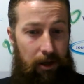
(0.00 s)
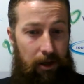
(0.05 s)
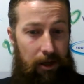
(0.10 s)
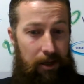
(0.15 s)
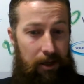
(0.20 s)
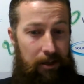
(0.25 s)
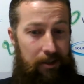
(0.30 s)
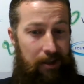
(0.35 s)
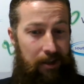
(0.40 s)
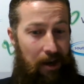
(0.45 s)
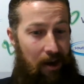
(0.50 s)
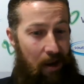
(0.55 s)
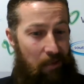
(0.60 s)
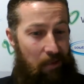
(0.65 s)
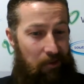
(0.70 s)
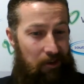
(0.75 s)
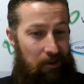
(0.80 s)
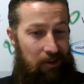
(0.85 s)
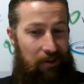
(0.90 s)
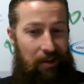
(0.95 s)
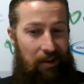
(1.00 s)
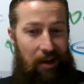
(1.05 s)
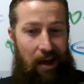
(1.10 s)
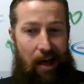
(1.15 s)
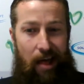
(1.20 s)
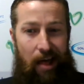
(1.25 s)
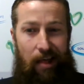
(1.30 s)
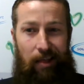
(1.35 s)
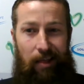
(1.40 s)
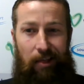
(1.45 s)
Ian's unable to
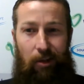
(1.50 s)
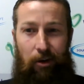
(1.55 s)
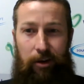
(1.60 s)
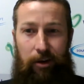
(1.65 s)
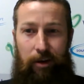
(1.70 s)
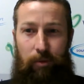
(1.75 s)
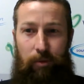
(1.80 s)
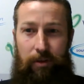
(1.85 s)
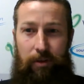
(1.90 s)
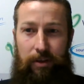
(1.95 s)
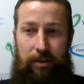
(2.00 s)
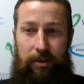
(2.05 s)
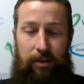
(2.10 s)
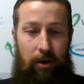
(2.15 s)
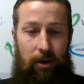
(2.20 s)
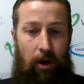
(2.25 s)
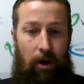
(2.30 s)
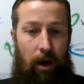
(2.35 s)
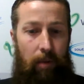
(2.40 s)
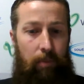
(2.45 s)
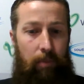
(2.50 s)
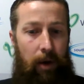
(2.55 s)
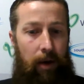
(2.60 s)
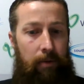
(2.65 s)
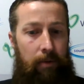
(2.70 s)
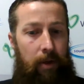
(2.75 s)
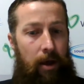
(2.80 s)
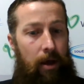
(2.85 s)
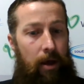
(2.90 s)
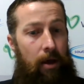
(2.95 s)
log in with us tonight,
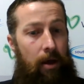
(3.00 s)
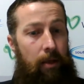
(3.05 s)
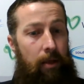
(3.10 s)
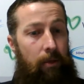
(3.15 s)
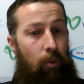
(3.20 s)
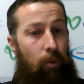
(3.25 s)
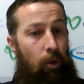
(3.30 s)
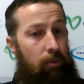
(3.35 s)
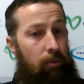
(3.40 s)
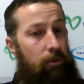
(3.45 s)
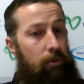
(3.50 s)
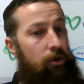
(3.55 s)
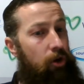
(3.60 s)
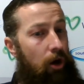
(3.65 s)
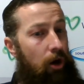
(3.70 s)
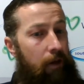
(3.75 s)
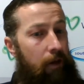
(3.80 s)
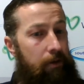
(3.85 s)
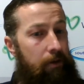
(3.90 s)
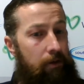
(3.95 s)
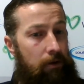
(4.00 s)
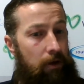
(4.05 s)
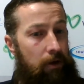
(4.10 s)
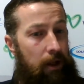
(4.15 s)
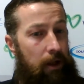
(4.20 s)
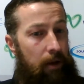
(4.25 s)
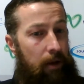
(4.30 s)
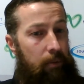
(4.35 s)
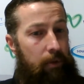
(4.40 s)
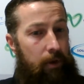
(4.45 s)
but the Warrnambool Triathlon
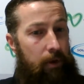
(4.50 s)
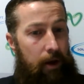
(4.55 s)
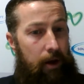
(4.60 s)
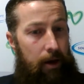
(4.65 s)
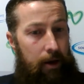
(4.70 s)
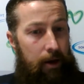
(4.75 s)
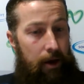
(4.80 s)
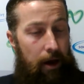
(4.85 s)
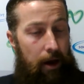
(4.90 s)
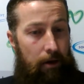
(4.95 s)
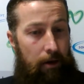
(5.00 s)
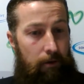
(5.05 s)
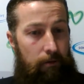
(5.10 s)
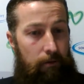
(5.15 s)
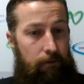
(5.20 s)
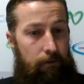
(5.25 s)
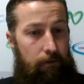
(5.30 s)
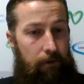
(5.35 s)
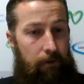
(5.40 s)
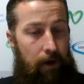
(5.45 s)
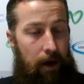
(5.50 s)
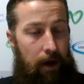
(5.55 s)
Club have